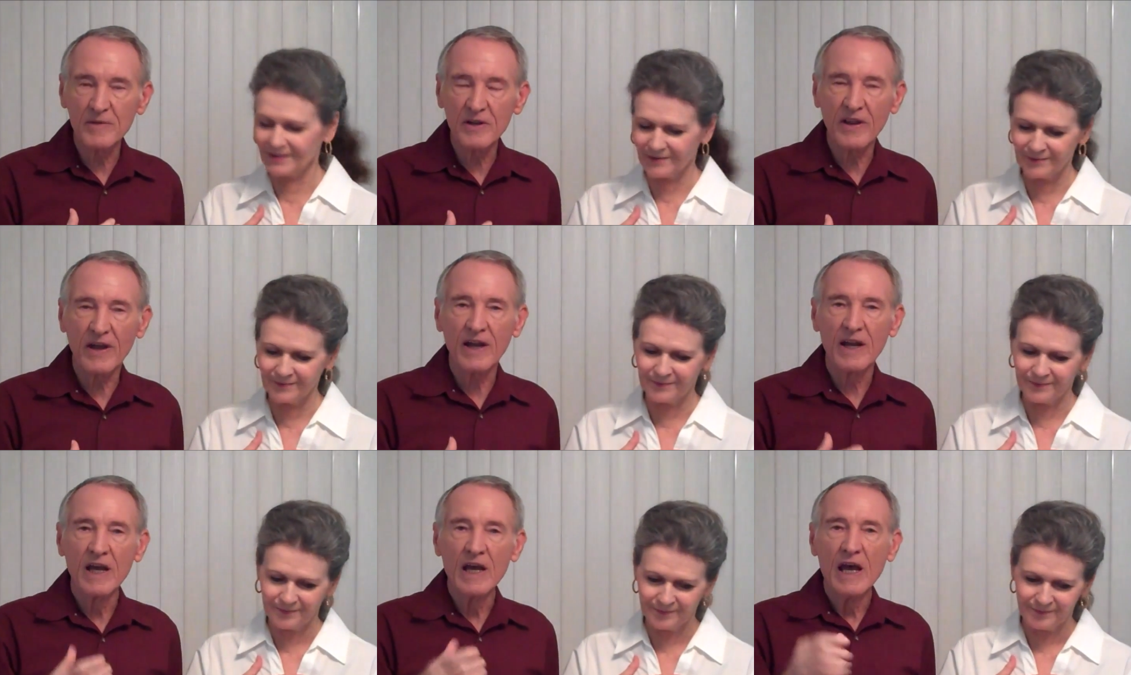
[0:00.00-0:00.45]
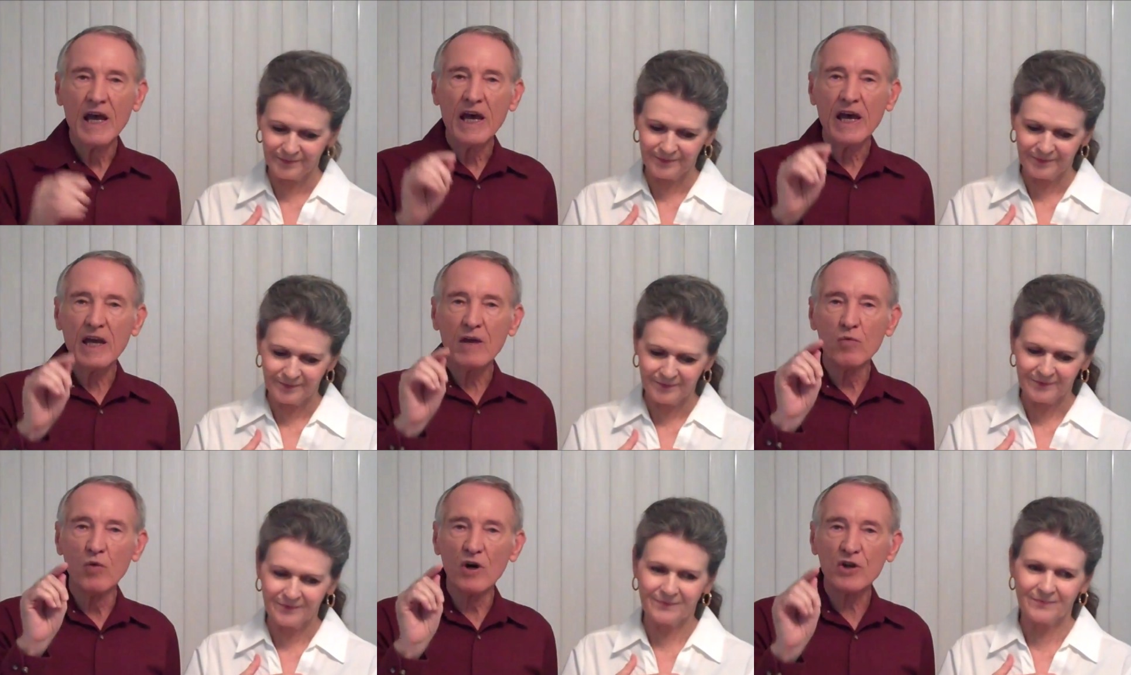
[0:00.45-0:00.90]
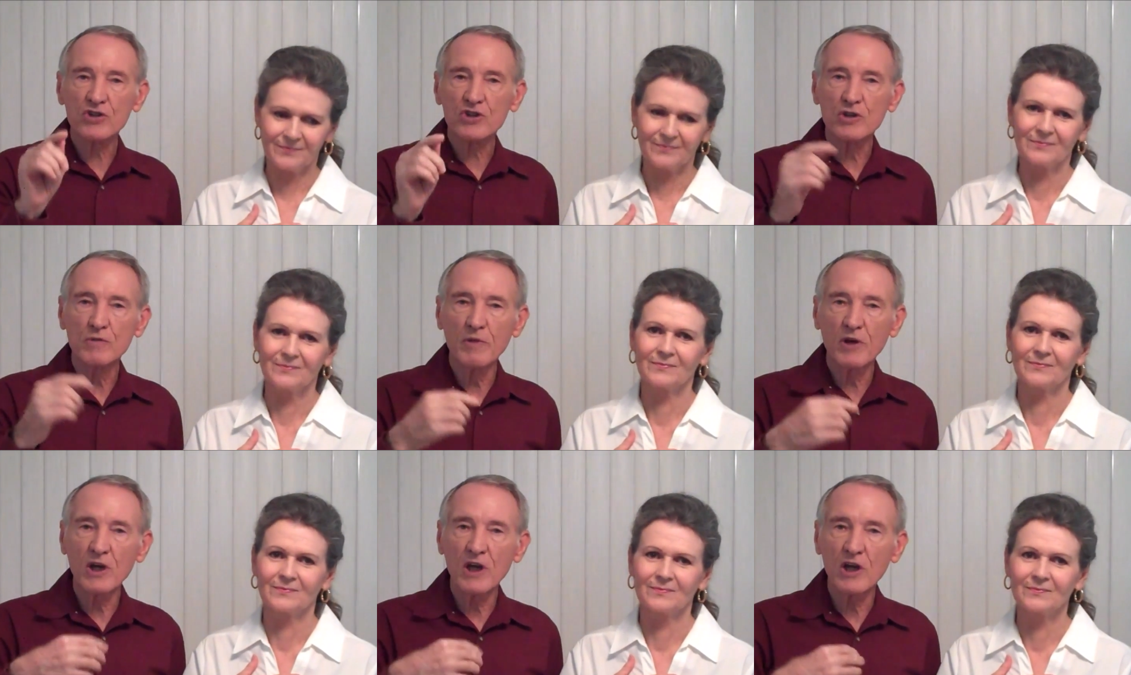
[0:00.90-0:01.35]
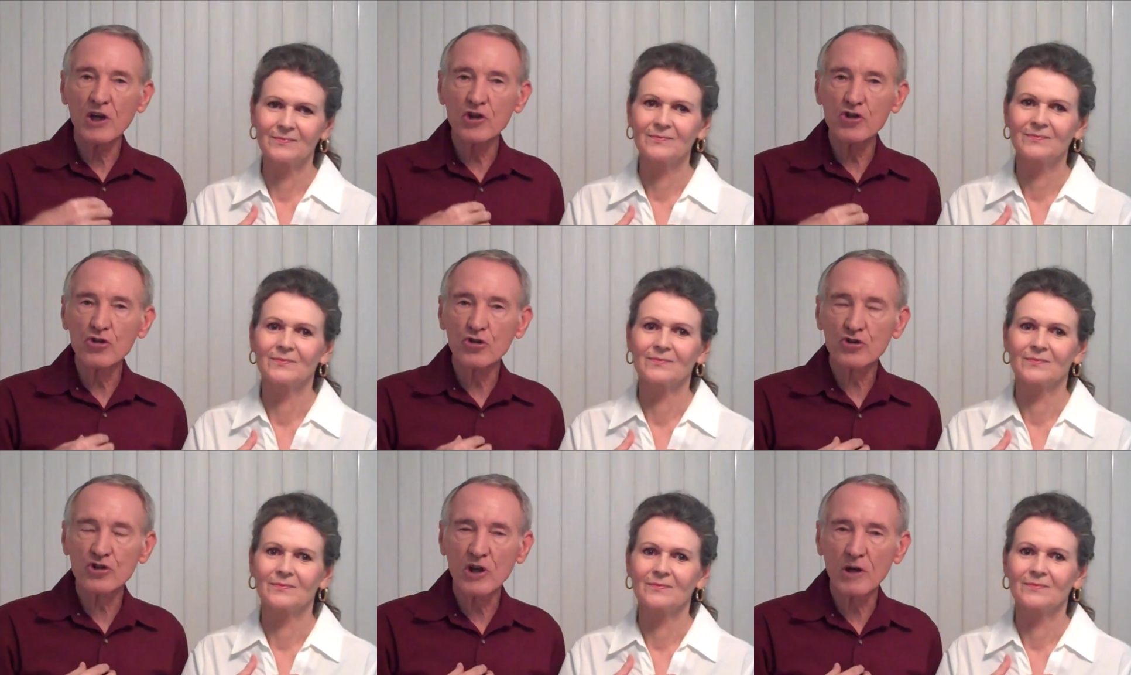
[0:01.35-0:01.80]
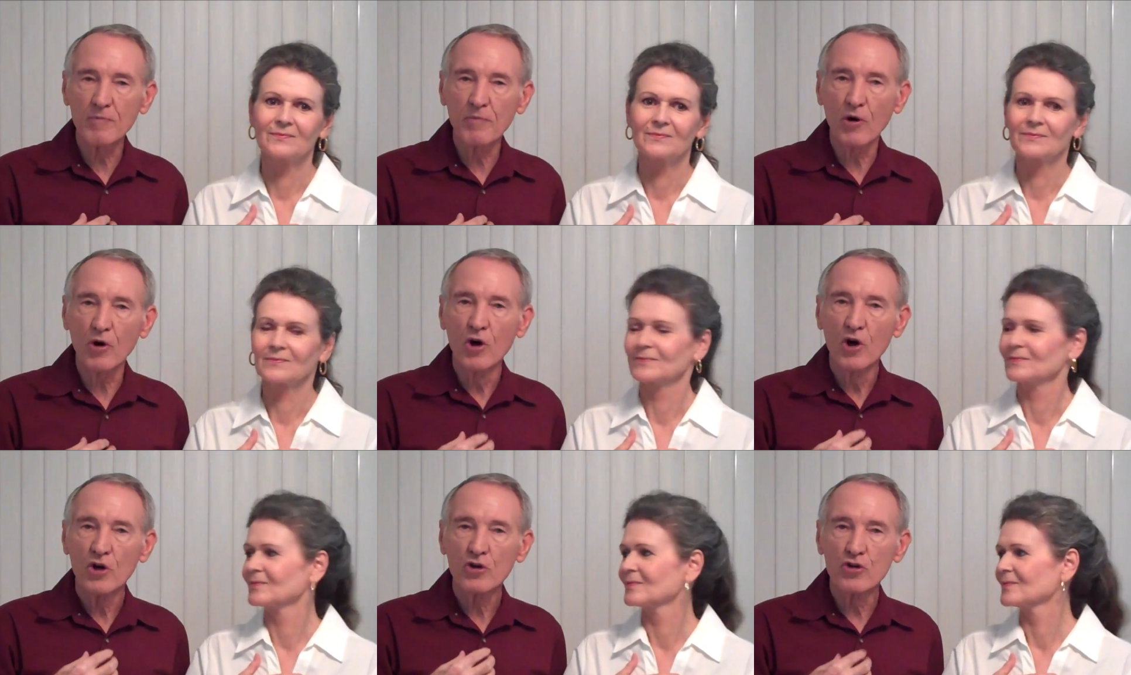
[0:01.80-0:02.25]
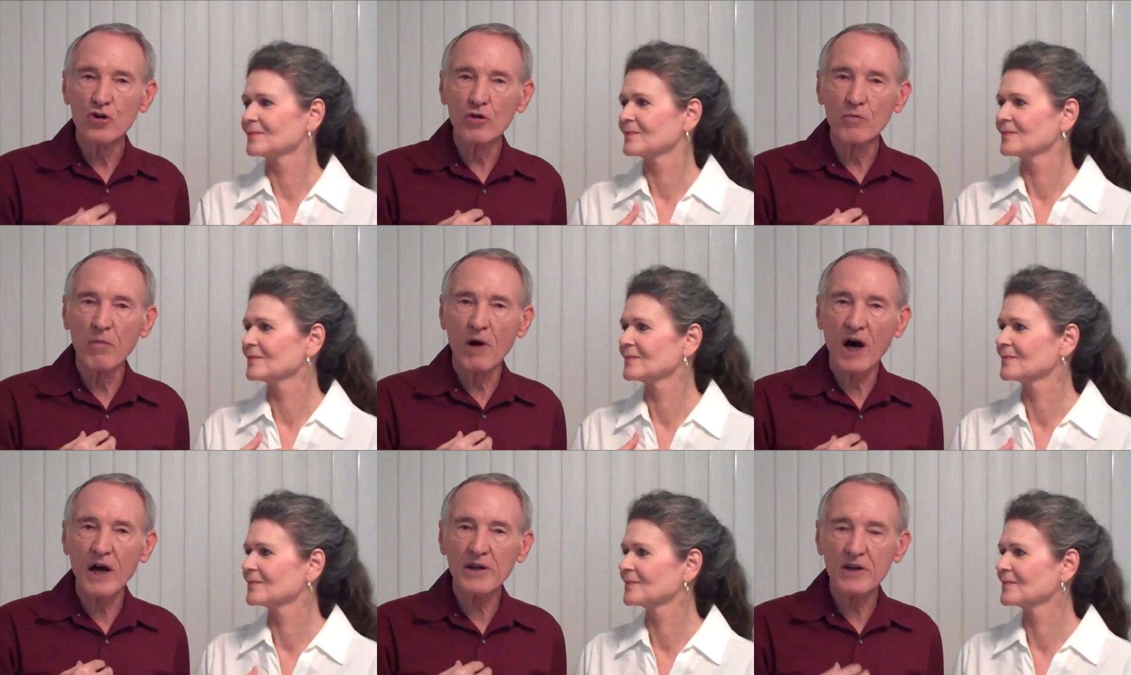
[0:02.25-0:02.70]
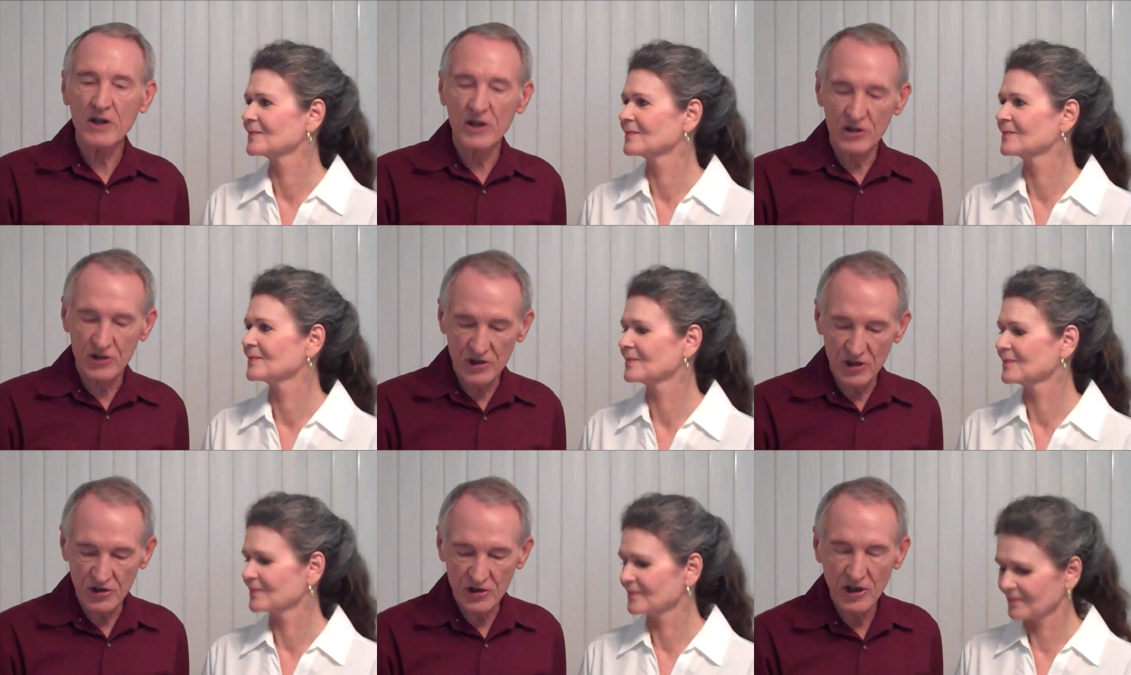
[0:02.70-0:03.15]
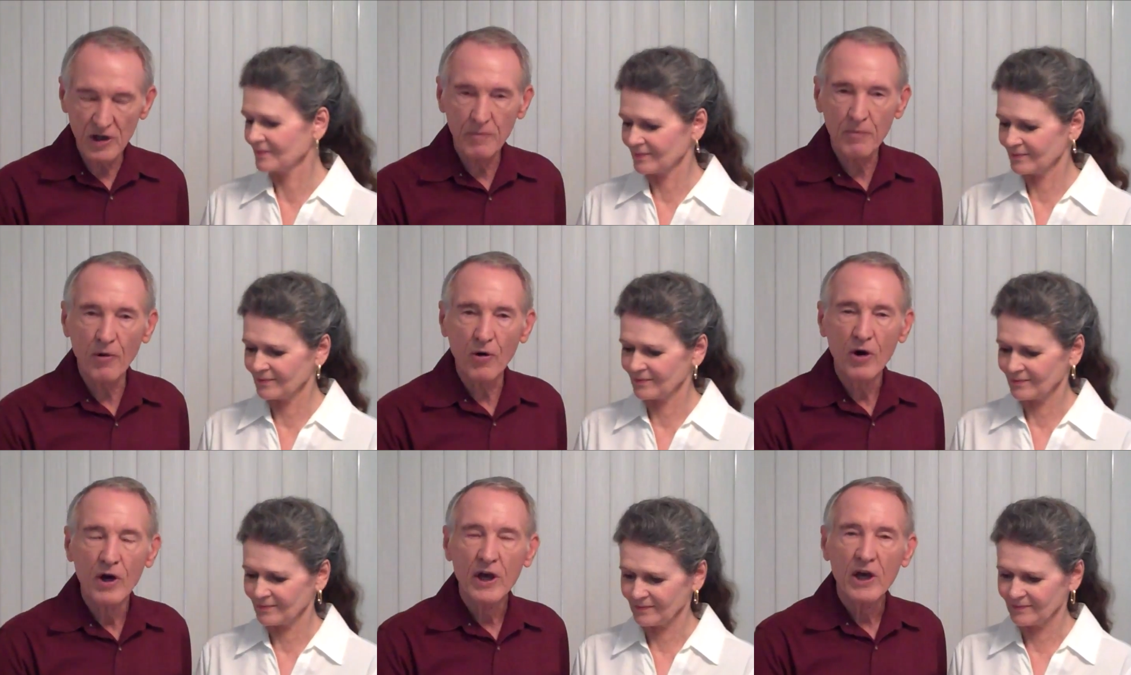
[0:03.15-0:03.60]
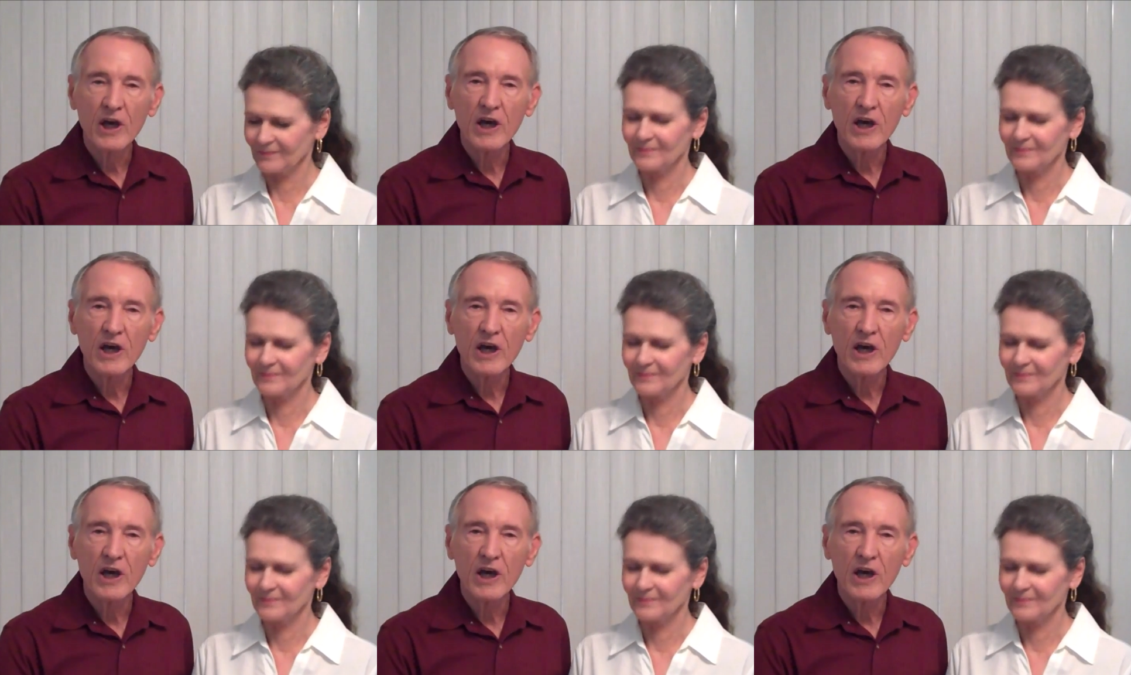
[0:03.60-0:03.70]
Speaker 1: me that He wants to be in your temple. Your body is the temple.